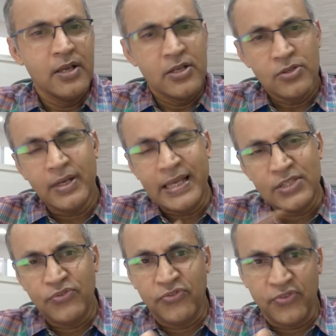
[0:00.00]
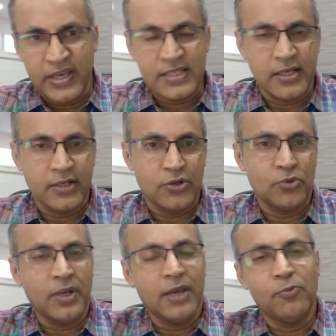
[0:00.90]
So let's face it,
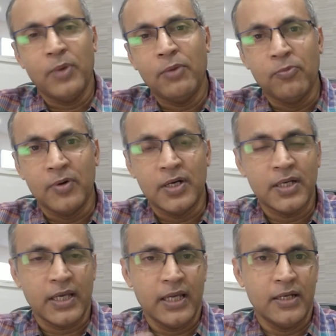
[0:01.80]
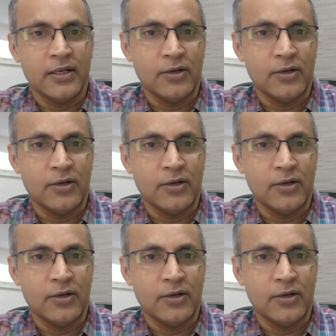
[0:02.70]
today we work in